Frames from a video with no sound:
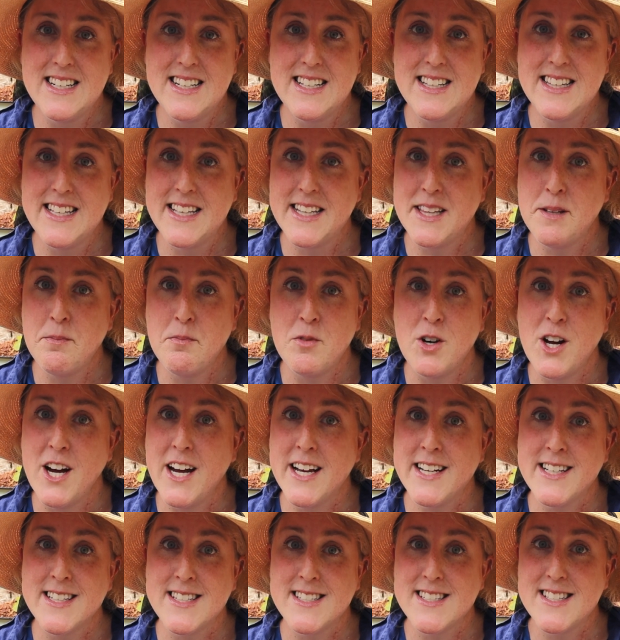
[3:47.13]
let them
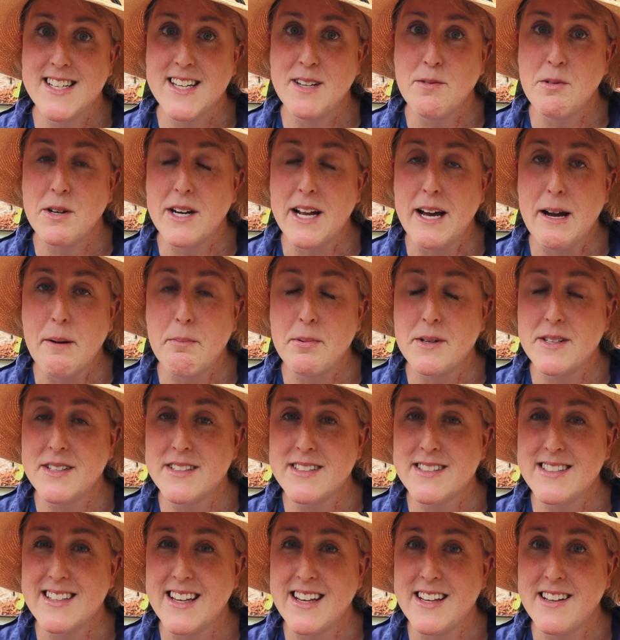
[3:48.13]
ride and see what
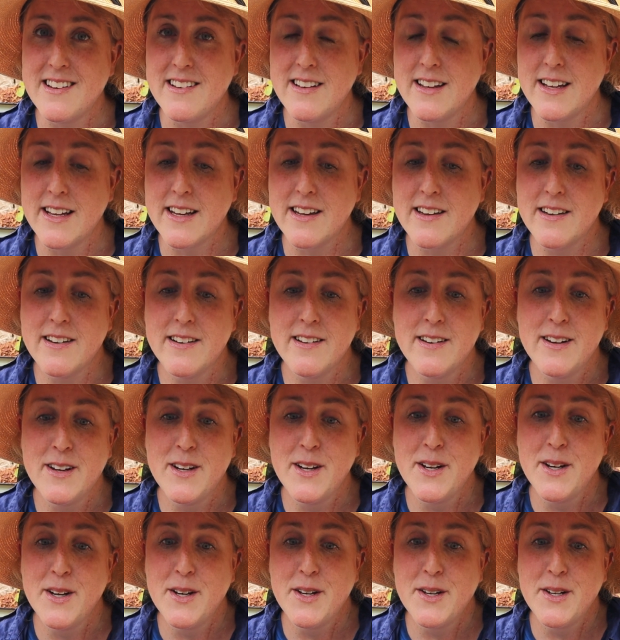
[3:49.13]
happens, and like
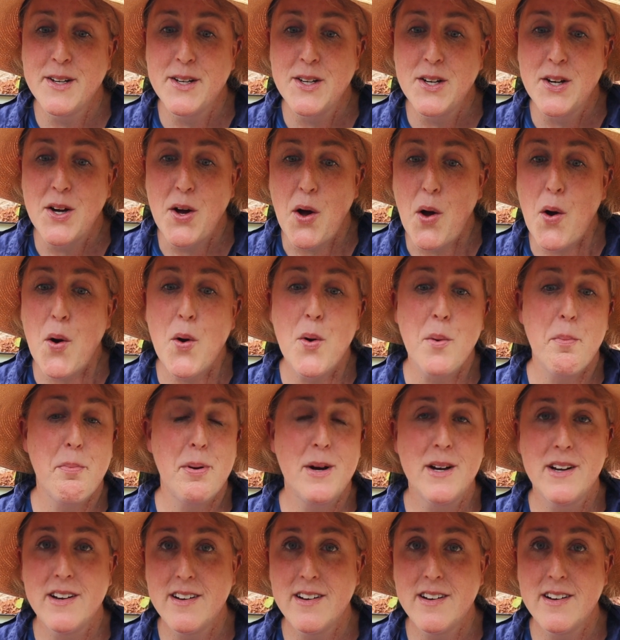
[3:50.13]
hope